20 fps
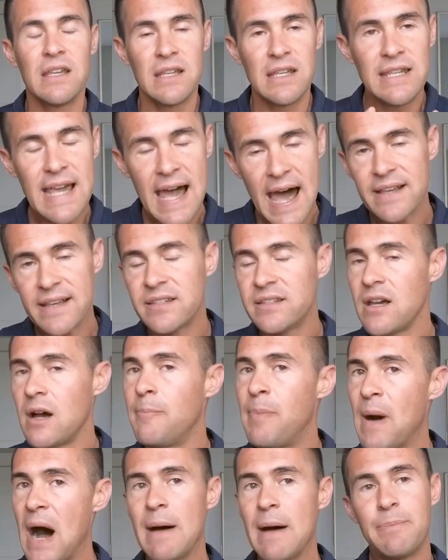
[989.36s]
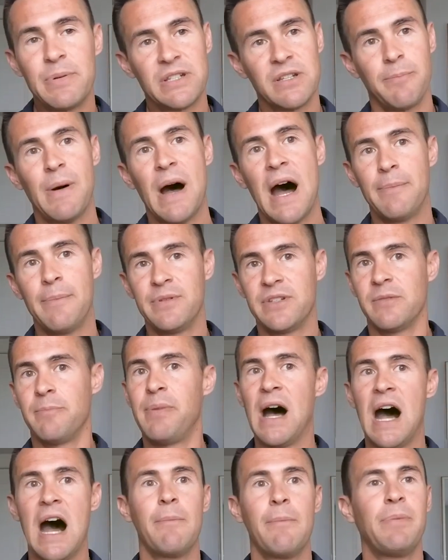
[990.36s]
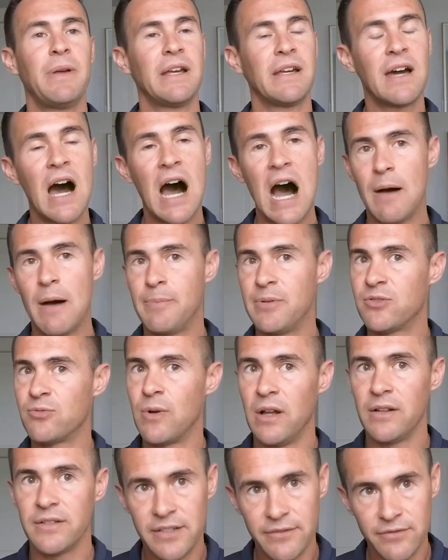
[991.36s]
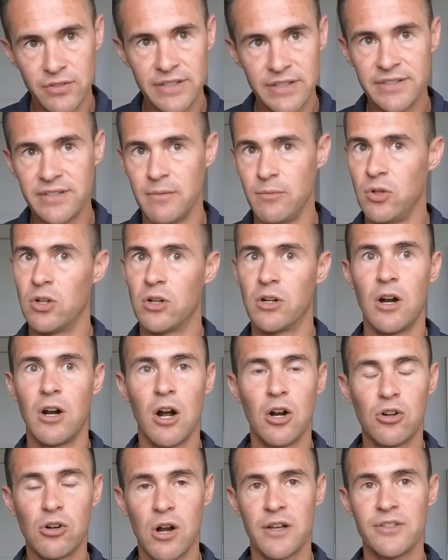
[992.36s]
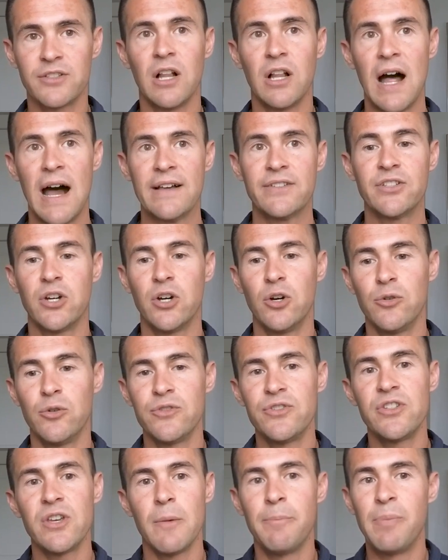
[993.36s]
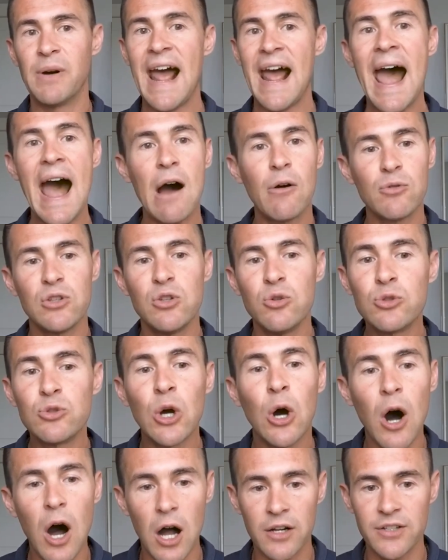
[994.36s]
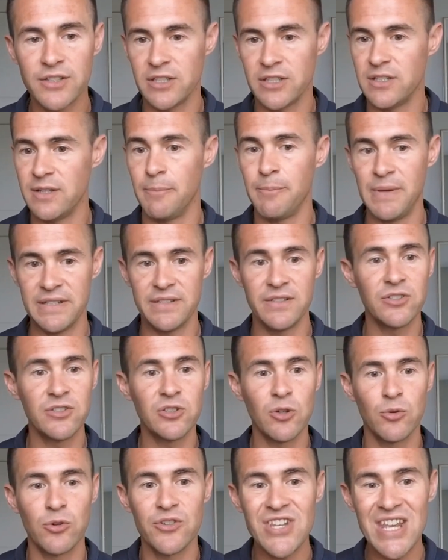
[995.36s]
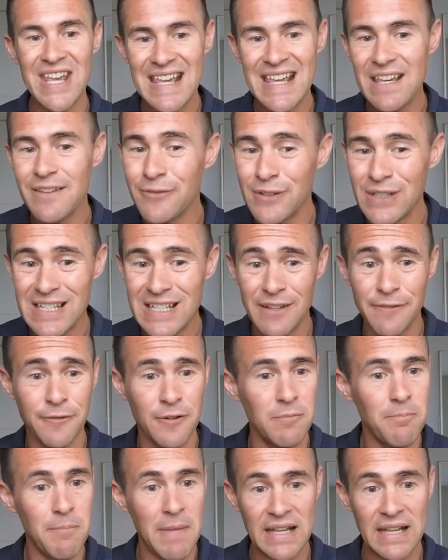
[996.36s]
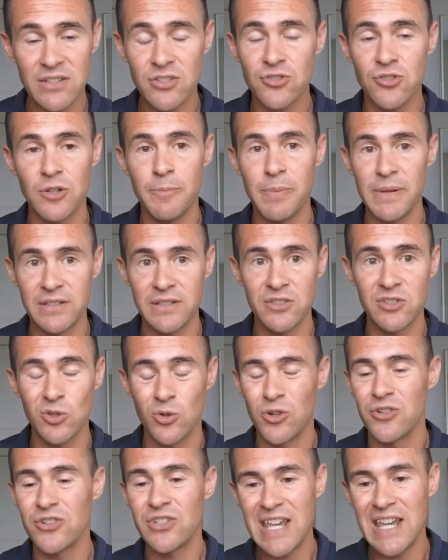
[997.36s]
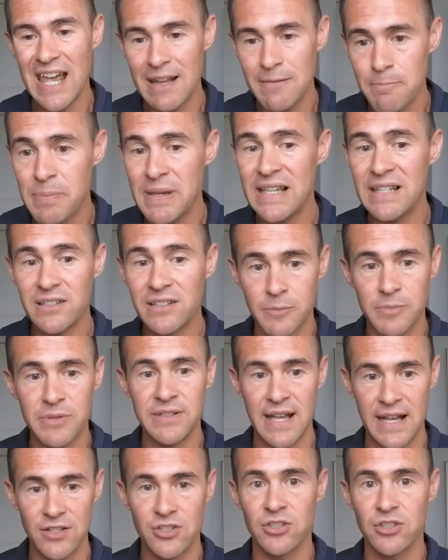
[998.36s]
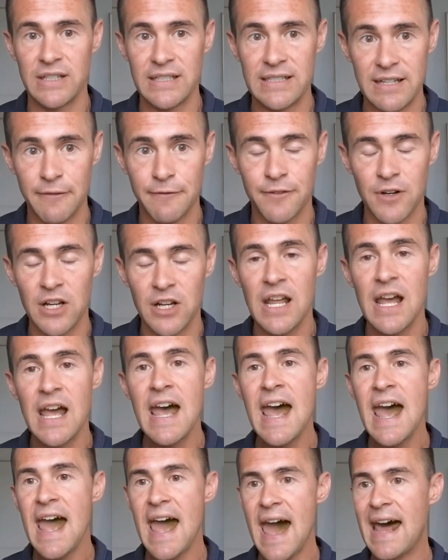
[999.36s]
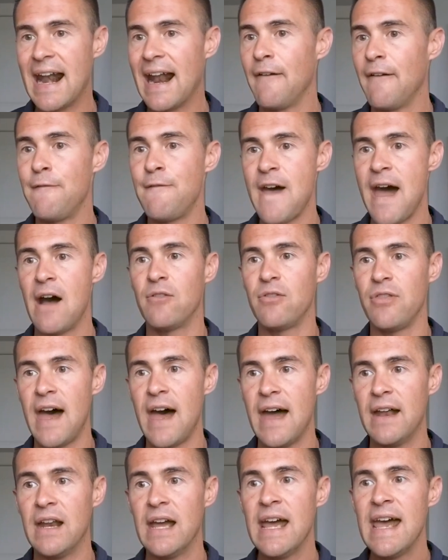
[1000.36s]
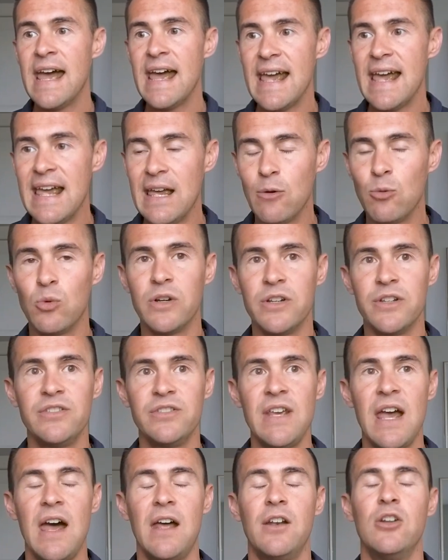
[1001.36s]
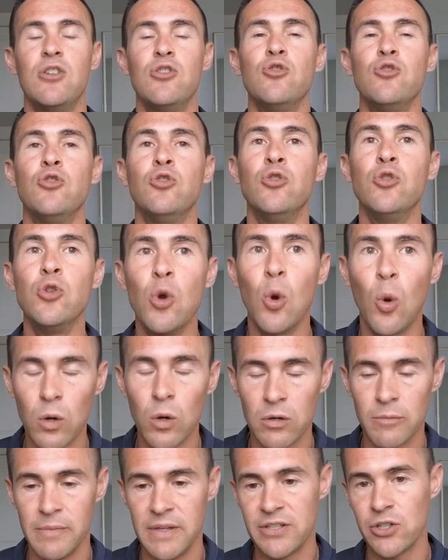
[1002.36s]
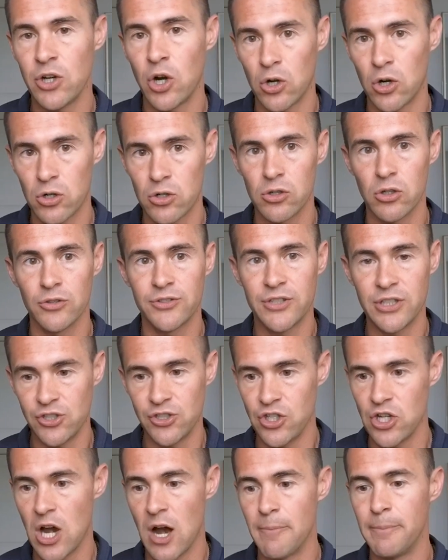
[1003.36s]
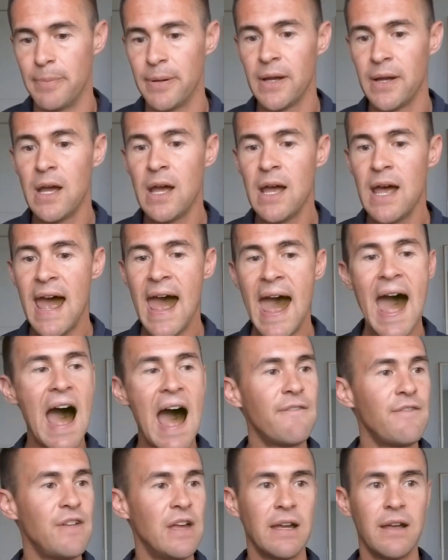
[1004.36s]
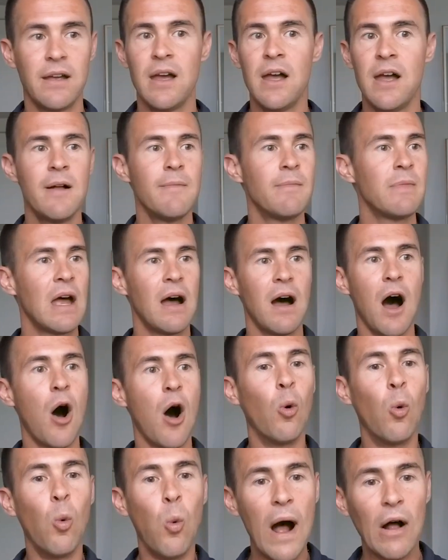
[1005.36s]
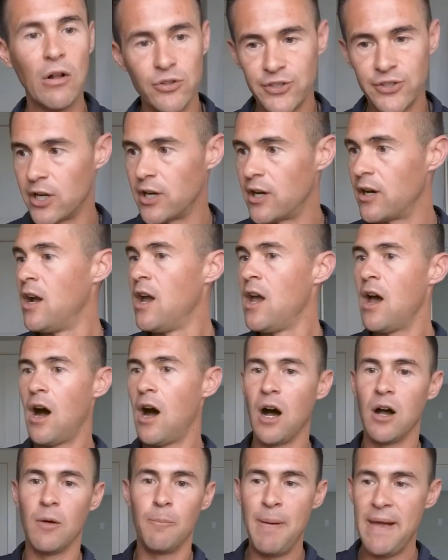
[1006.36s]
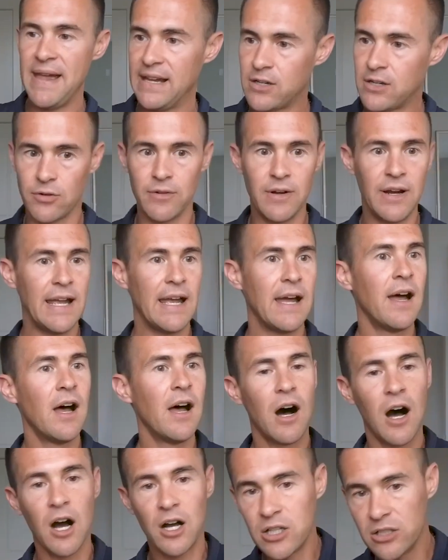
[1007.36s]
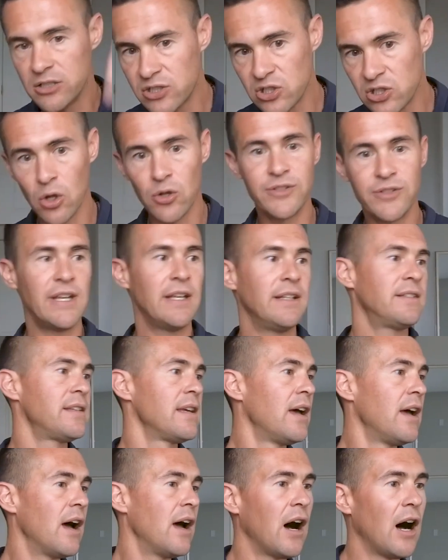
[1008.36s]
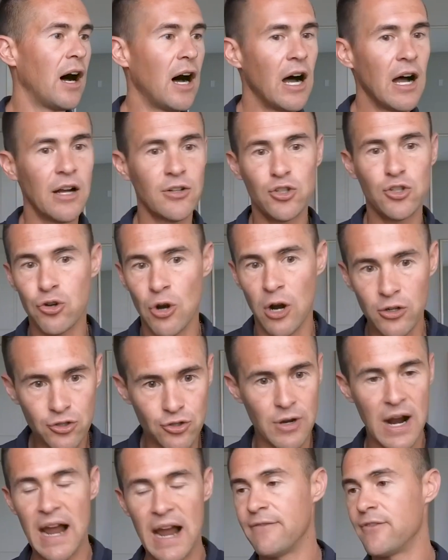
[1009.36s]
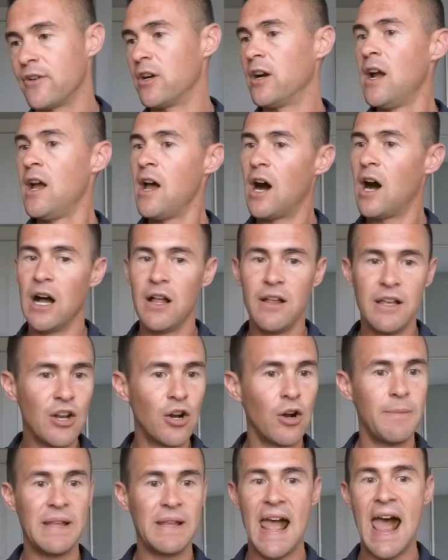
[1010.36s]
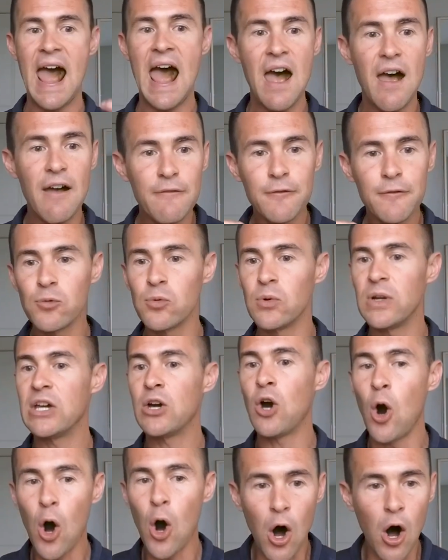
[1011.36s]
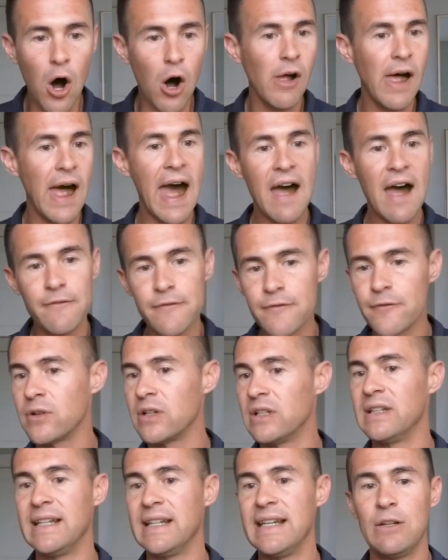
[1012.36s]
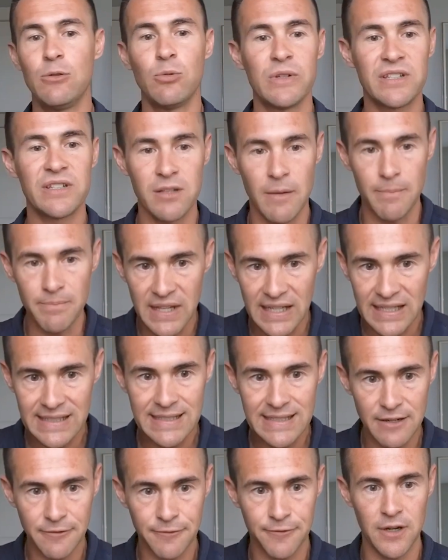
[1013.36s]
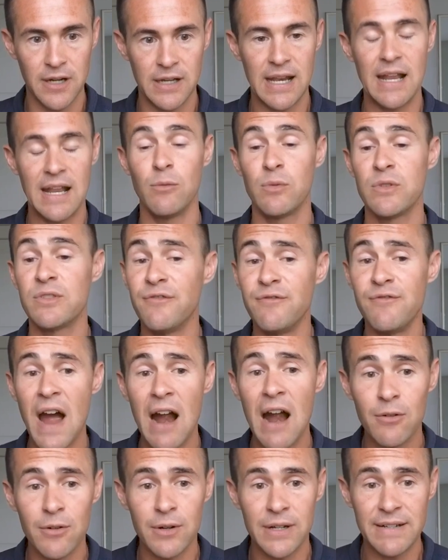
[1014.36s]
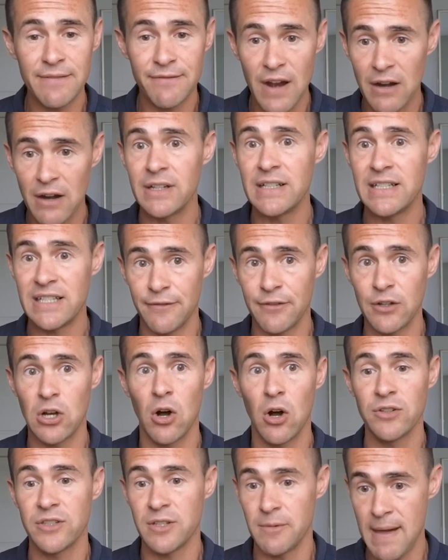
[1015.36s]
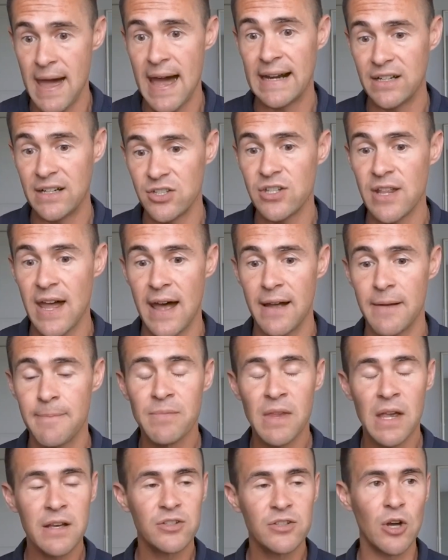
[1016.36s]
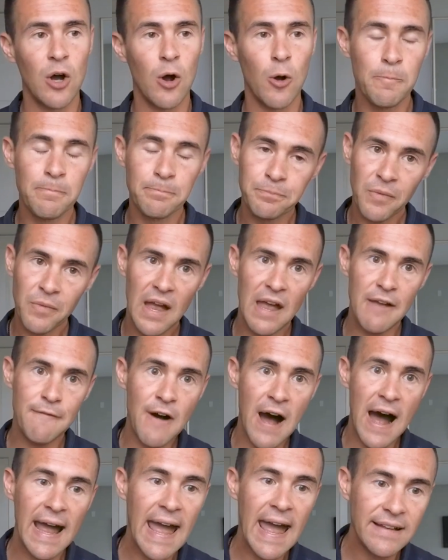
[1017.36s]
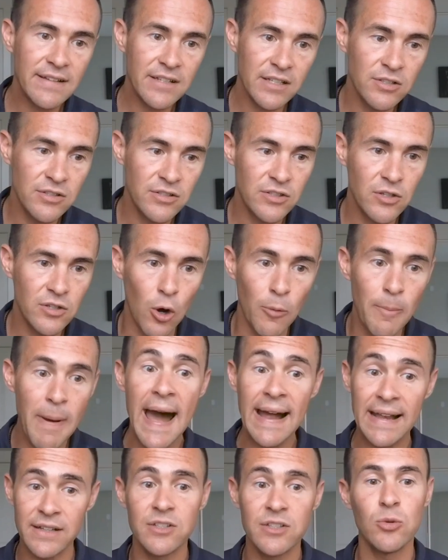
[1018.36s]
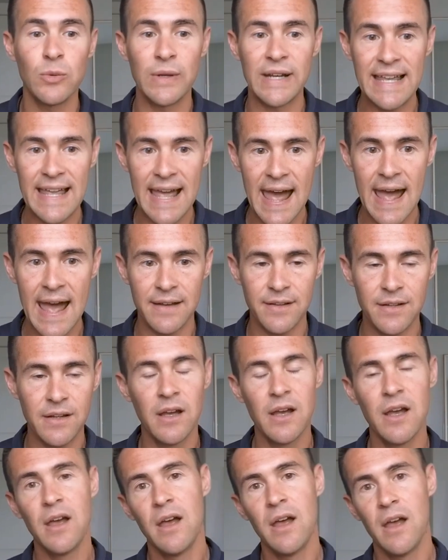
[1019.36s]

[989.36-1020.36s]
yes, a BOP is a BOP is a BOP, and comp is relatively similar across class codes, but how you talk to business owners, even different Main Street business owners, can be substantially different. And I found that it was an enormous hurdle to jump, having a welder, a bakery, a consultant, a truck driver, every call, every lead was something different. And it was very, very difficult to manage that. So if I had to go back and do it again,